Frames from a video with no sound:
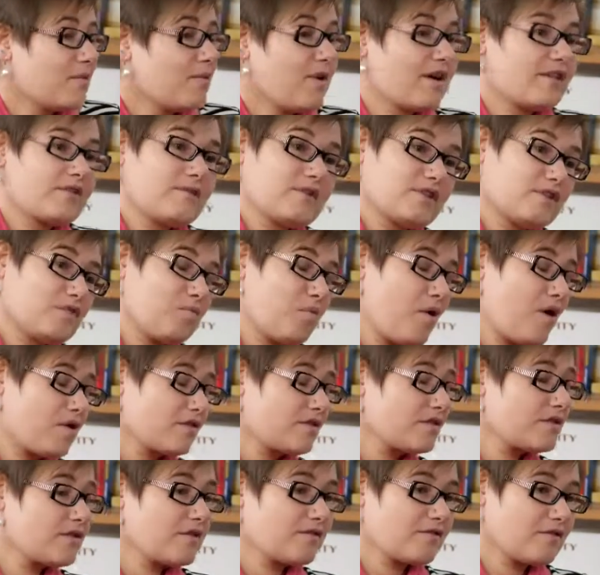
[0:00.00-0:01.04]
whether it's a
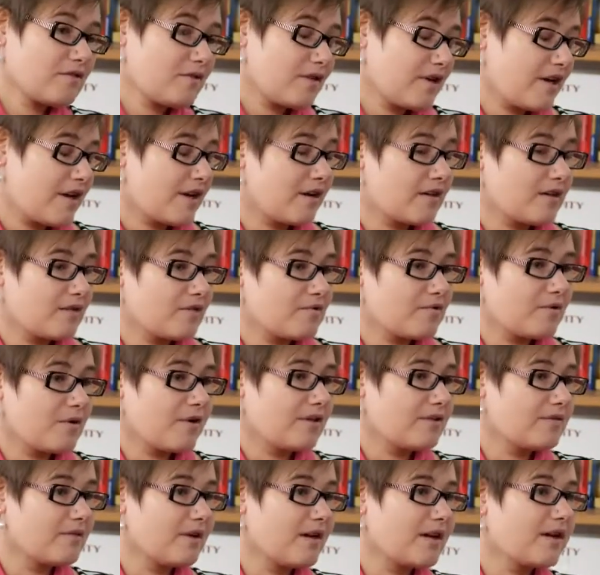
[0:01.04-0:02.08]
positive or a negative
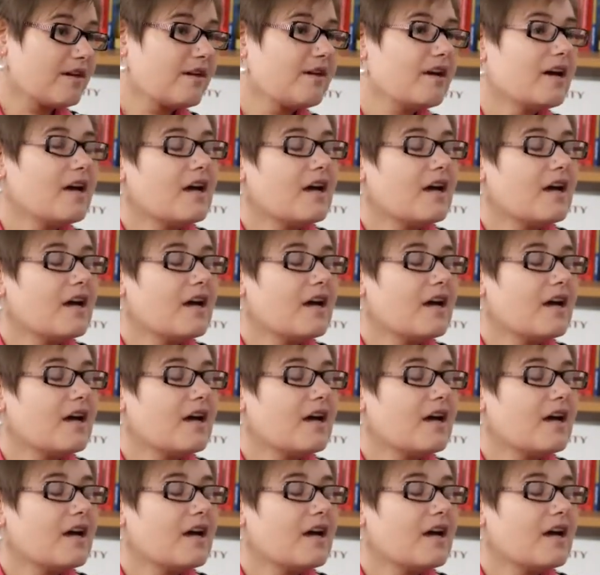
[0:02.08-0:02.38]
one, right?